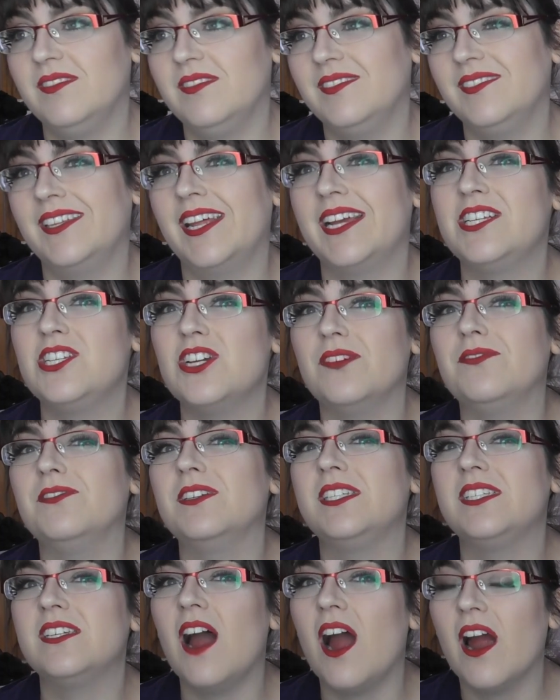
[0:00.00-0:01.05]
like Jeffree
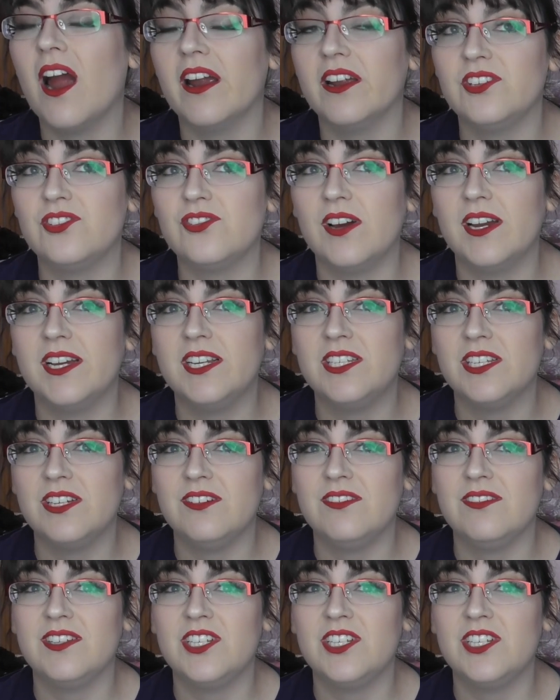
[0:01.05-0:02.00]
Star and try and do